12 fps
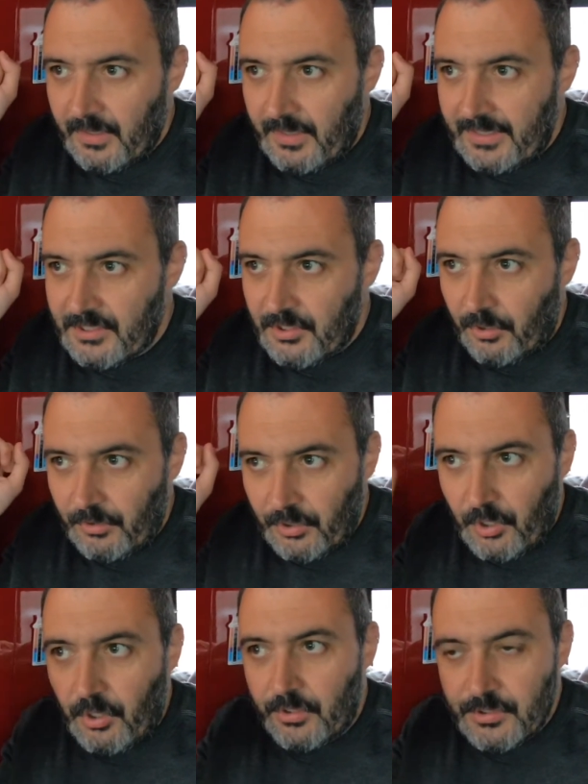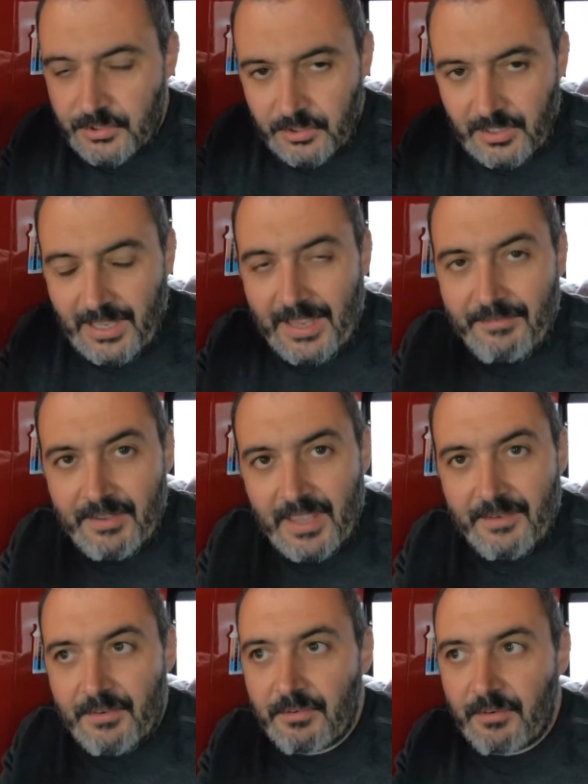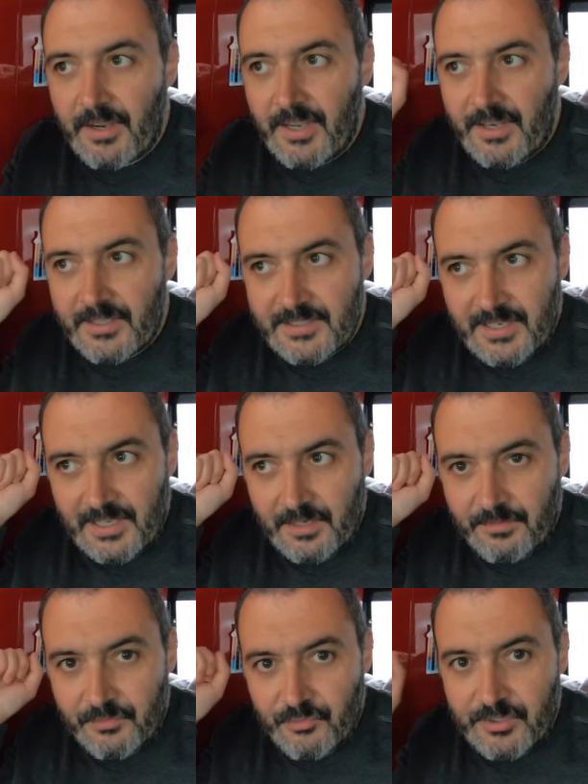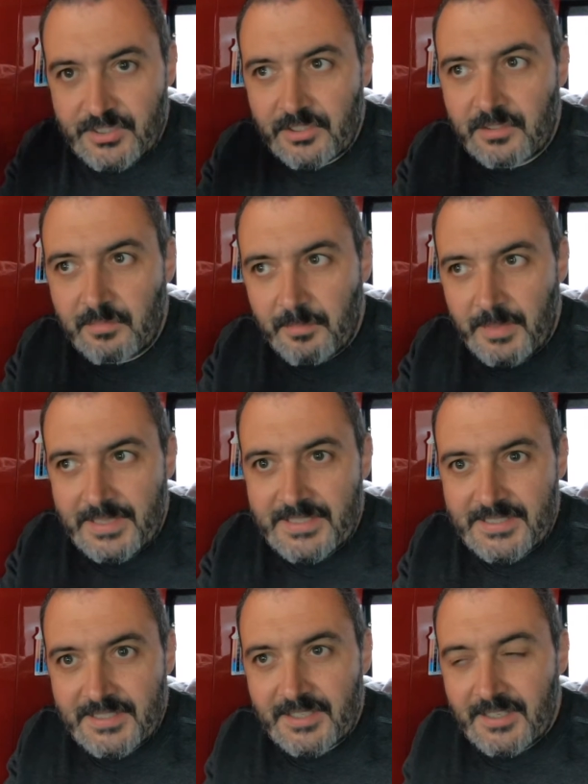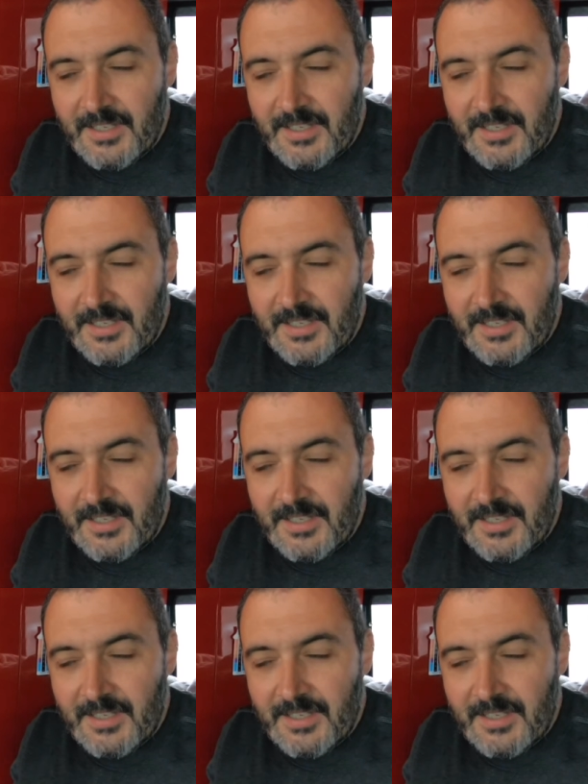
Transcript: it's not constant heavy rain, it's kind of drizzle, mist.